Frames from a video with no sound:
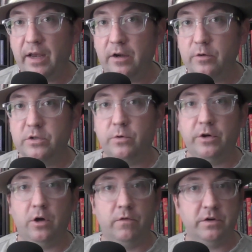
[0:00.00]
who is going
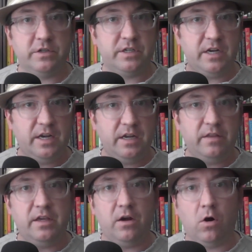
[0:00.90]
to oversee
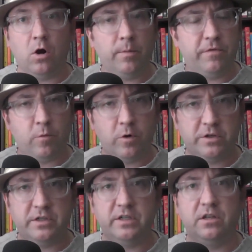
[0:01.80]
the armed
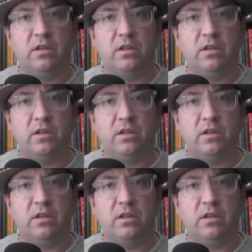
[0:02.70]
forces,